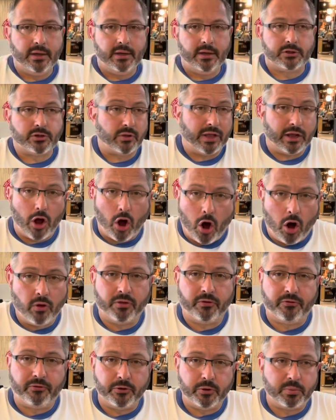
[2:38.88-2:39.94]
So like all the
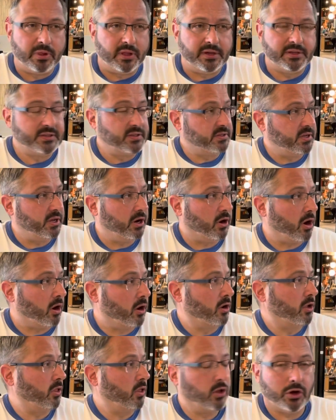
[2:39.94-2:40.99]
food places here are
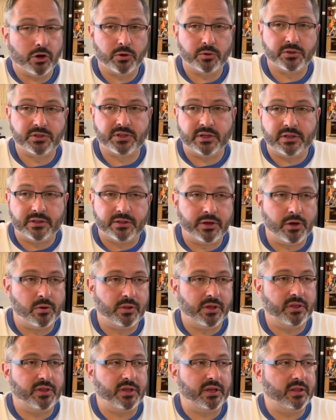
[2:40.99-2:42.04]
closed. The only
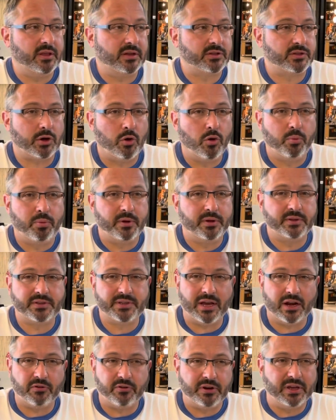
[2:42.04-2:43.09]
thing that's open has
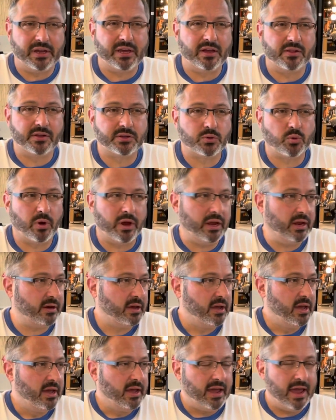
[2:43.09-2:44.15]
got a ridiculous wait
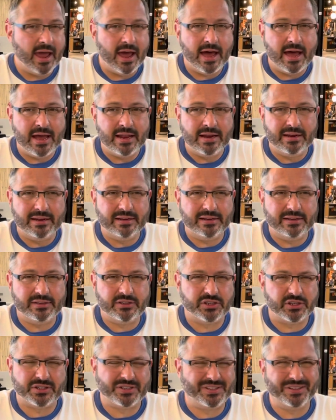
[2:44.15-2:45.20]
and
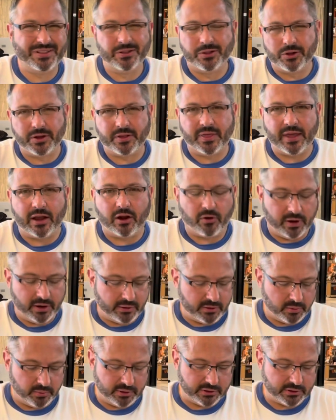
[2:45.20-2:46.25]
just didn't look that great
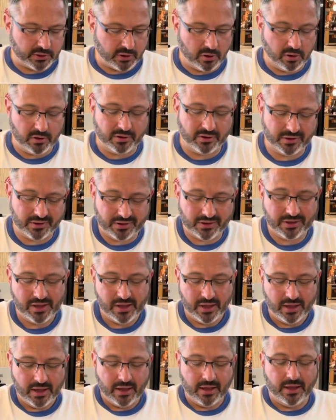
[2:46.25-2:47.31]
to me. So
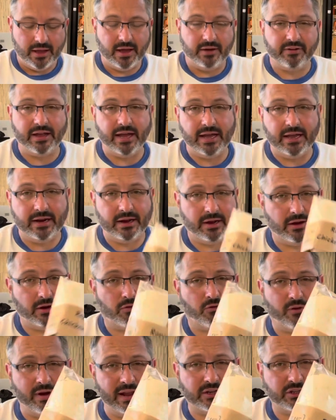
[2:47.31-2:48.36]
I got a
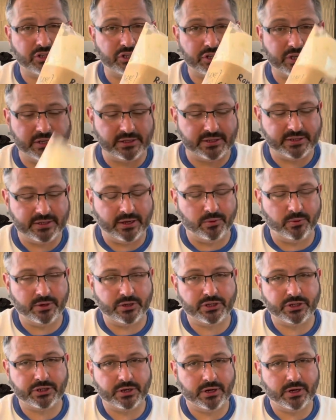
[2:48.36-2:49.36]
ranch chicken sandwich,